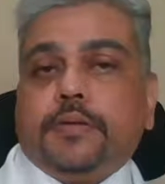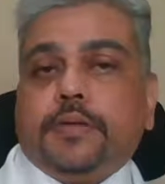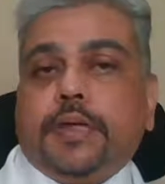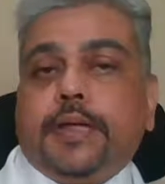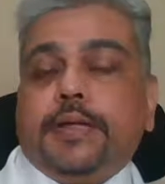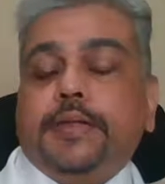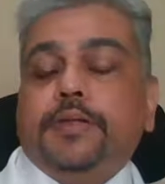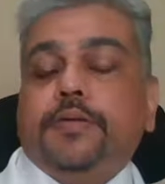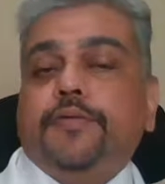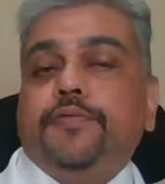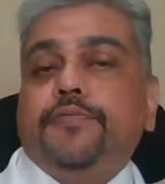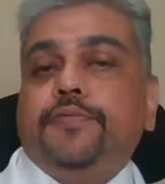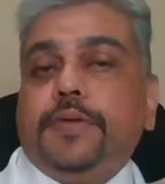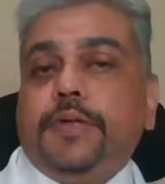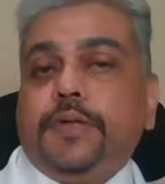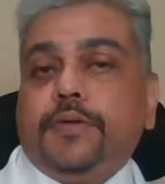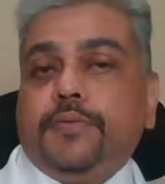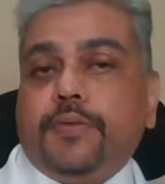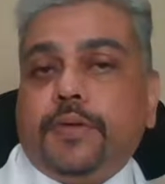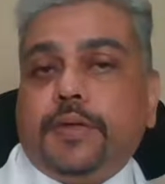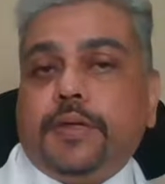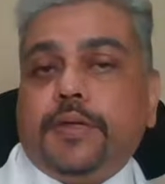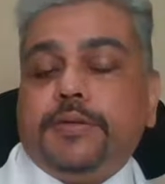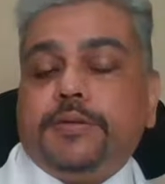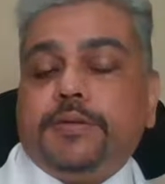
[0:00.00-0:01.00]
kind of
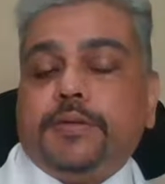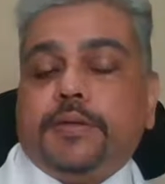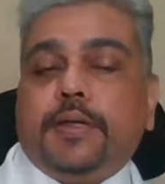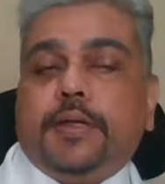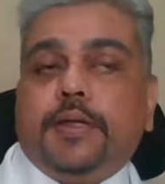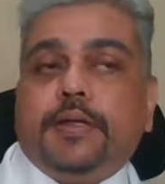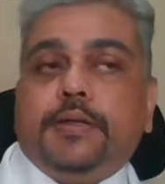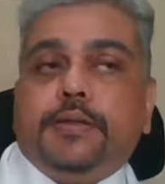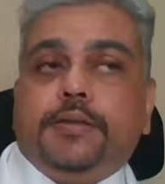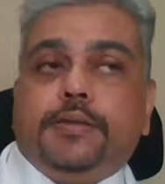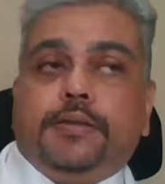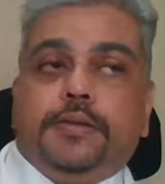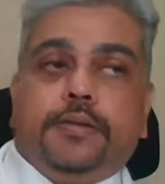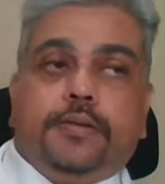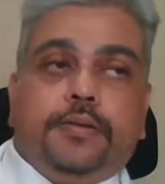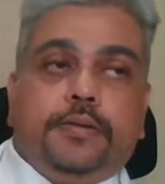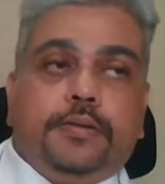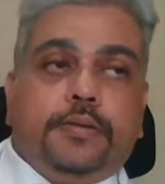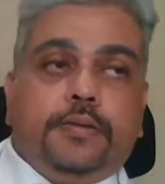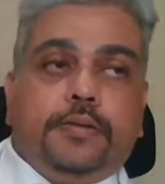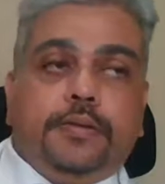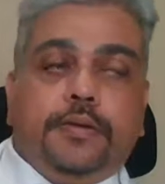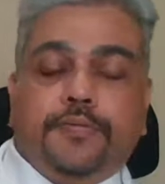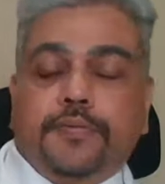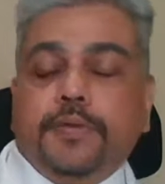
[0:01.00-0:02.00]
fevers and
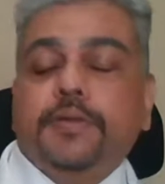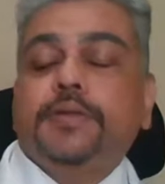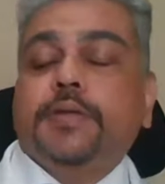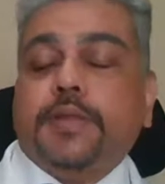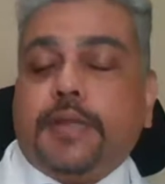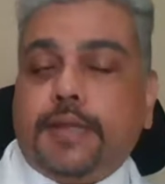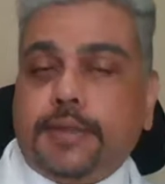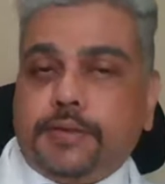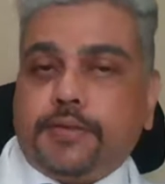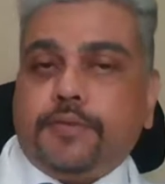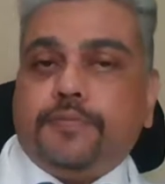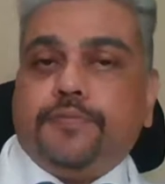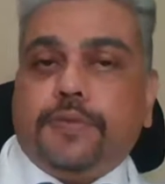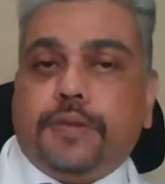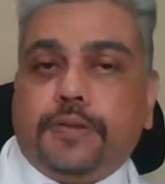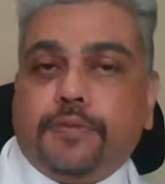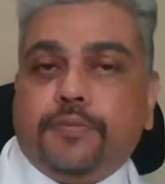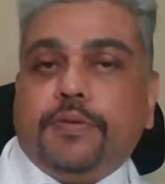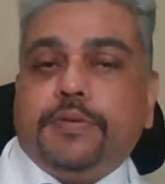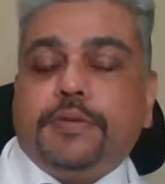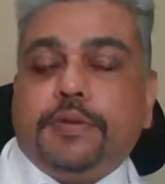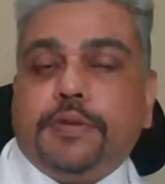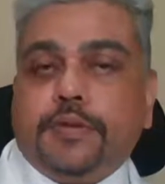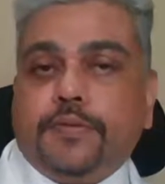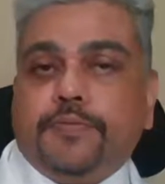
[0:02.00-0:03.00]
different kinds of
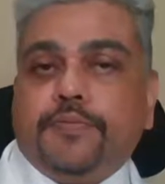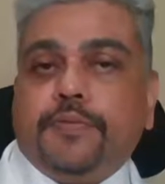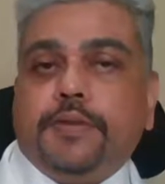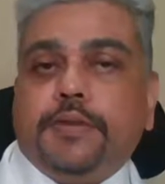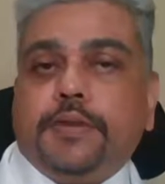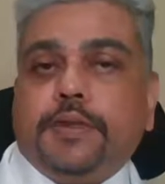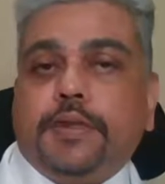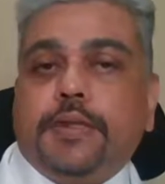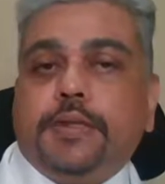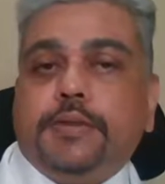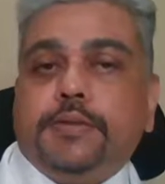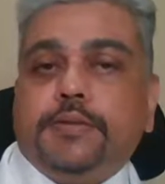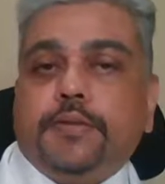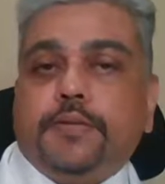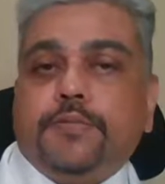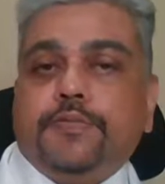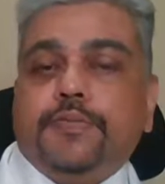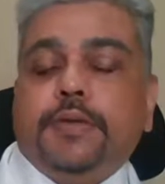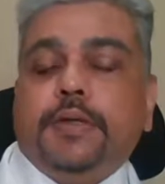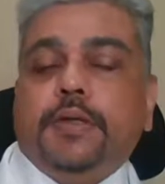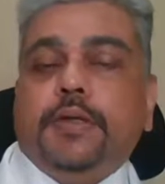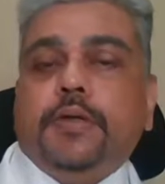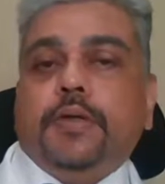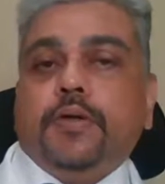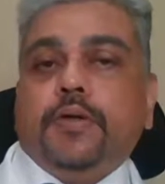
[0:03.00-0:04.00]
fevers and different kinds
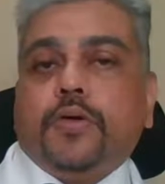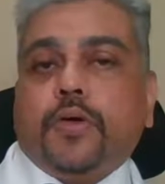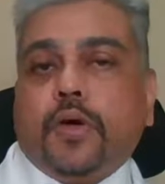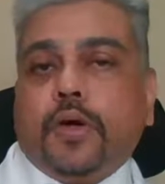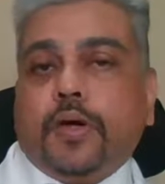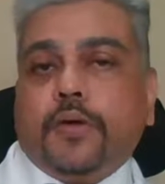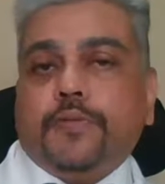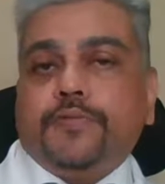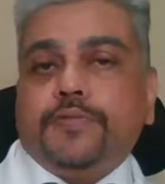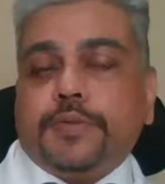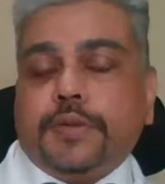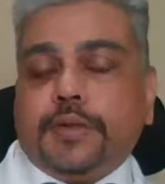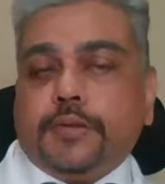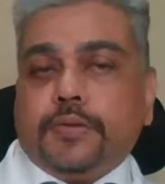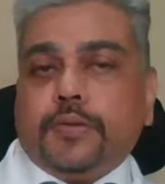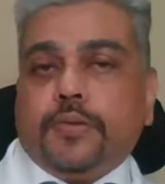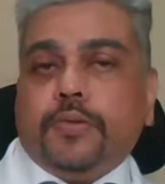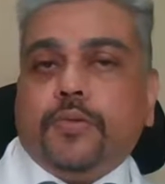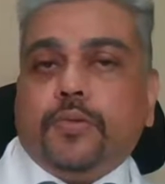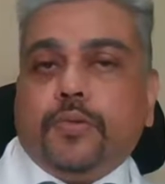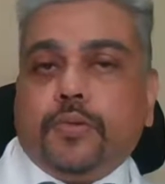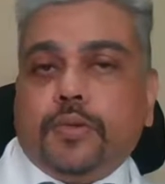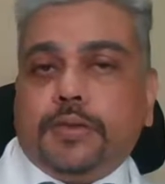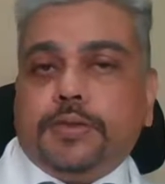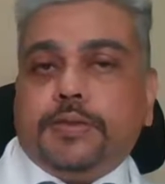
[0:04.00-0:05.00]
of coughs and
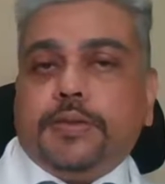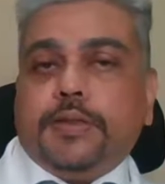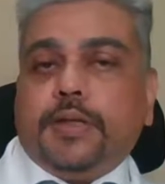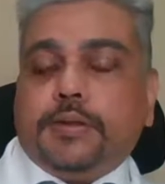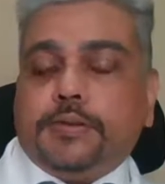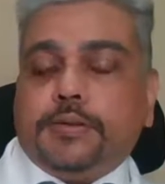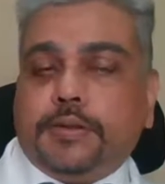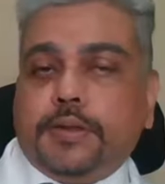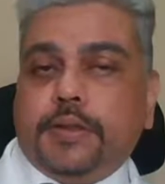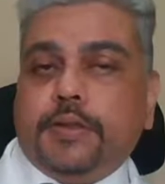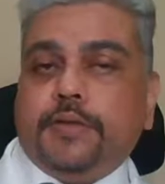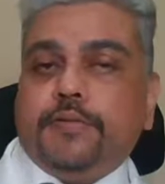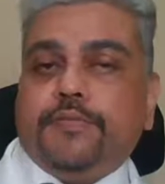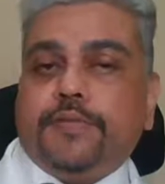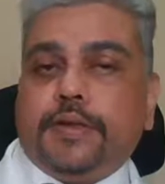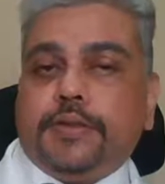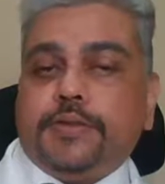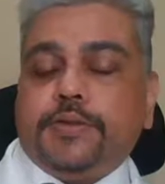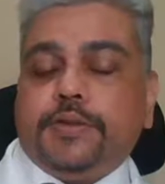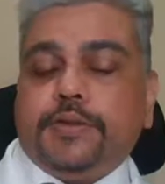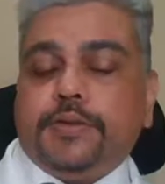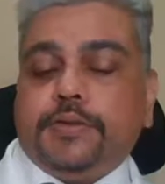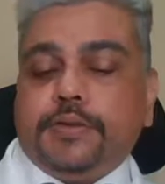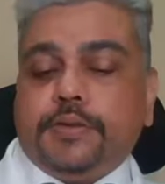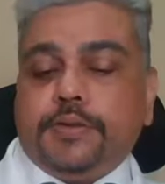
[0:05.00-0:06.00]
colds and other
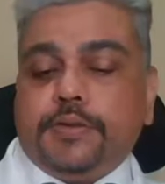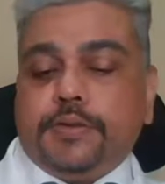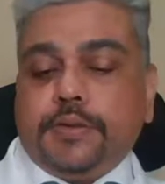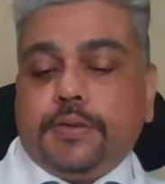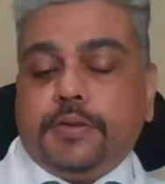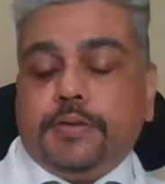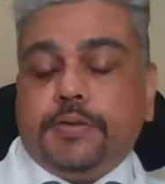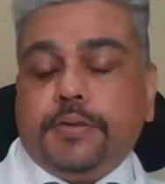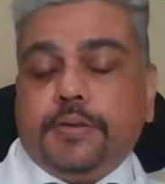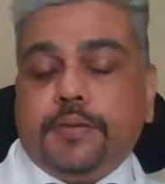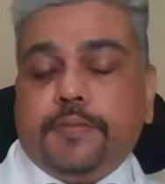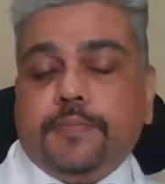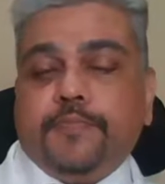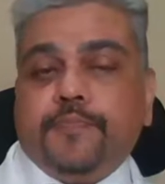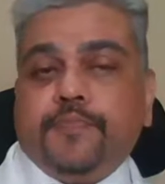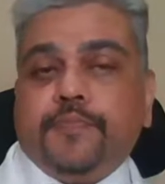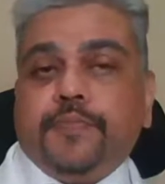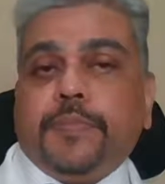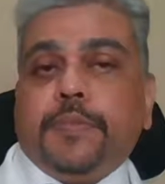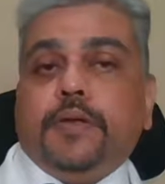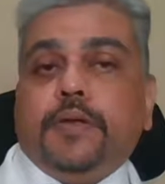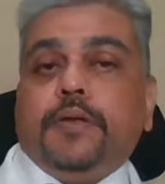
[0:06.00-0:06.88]
infections in children